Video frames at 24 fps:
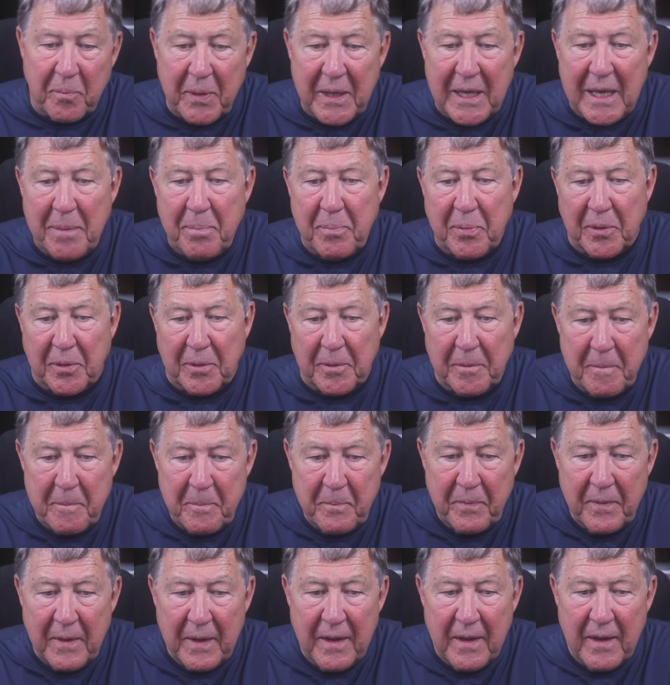people,
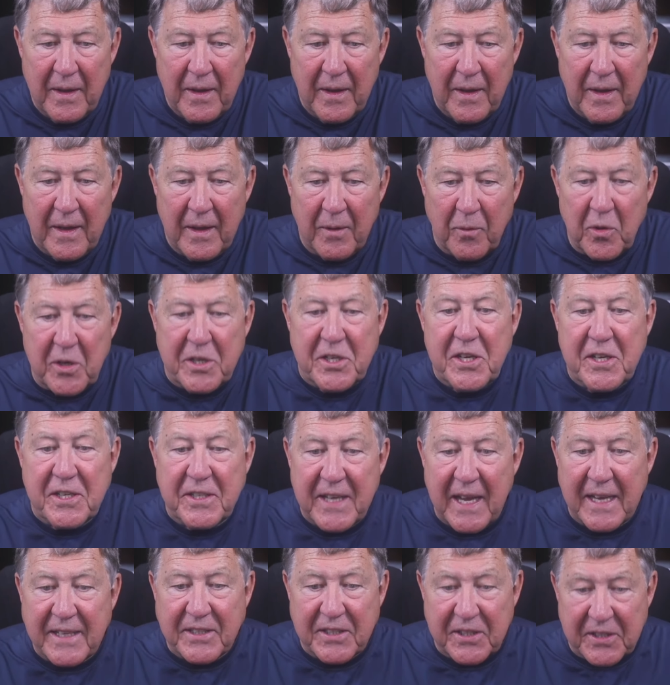which he
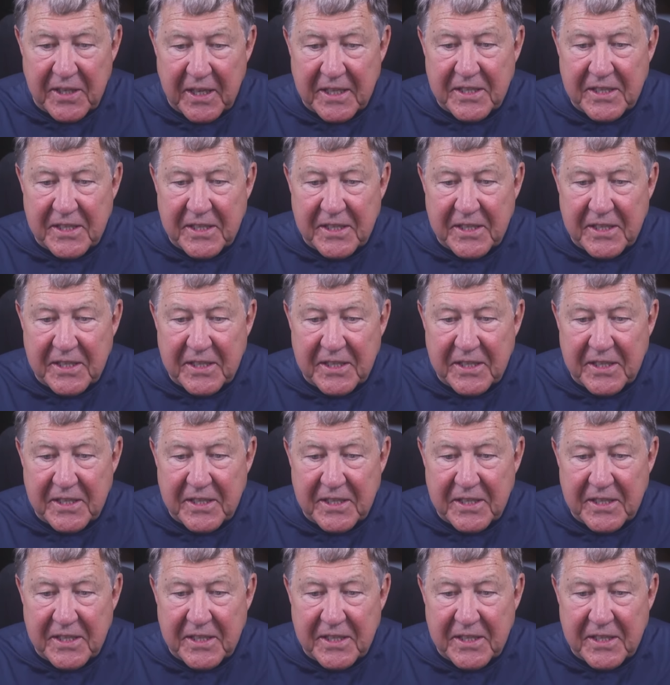says is